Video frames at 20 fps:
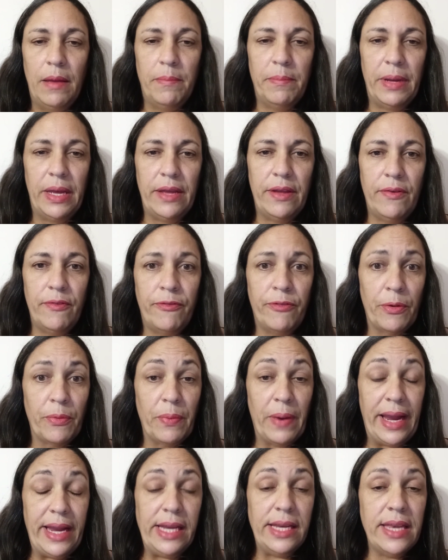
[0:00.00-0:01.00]
But for
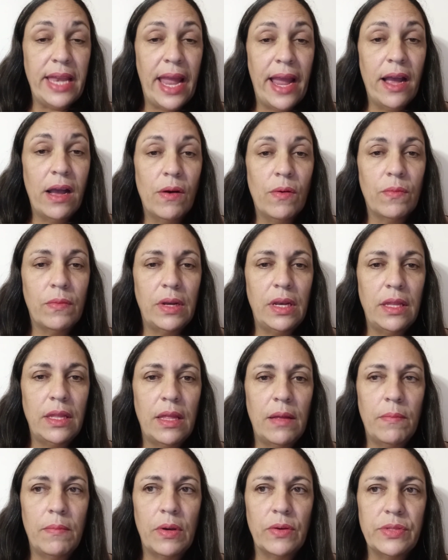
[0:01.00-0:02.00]
right now, one of
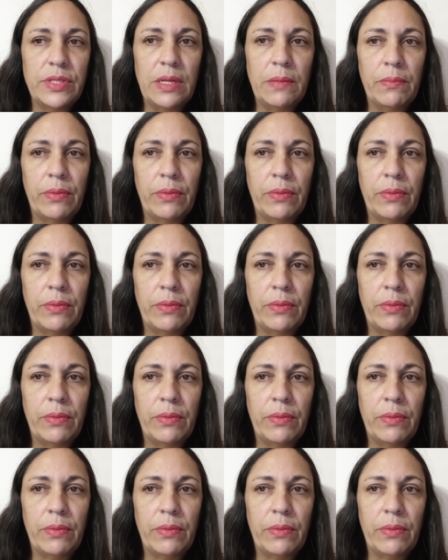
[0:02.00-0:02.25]
the most